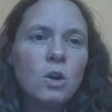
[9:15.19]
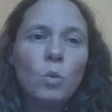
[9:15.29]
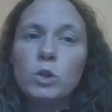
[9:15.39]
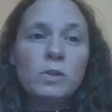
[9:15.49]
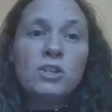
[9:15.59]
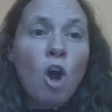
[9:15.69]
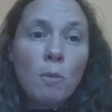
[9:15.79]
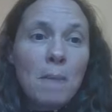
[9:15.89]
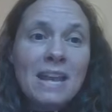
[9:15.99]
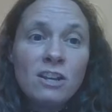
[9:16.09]
which was
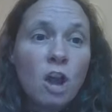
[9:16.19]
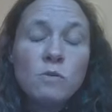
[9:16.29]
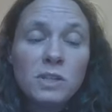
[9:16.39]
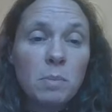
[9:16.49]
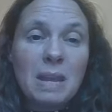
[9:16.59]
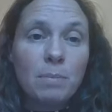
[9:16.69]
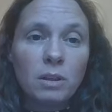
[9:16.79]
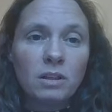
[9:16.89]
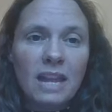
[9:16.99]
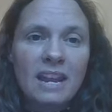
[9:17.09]
not made known to
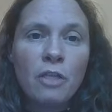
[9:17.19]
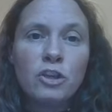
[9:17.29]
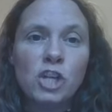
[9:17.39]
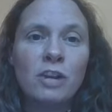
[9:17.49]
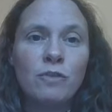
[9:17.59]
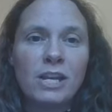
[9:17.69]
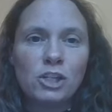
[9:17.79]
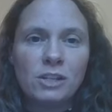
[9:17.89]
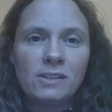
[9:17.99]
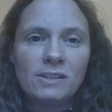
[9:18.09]
people in other
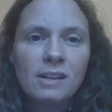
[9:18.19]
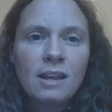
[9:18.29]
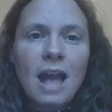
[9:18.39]
generations,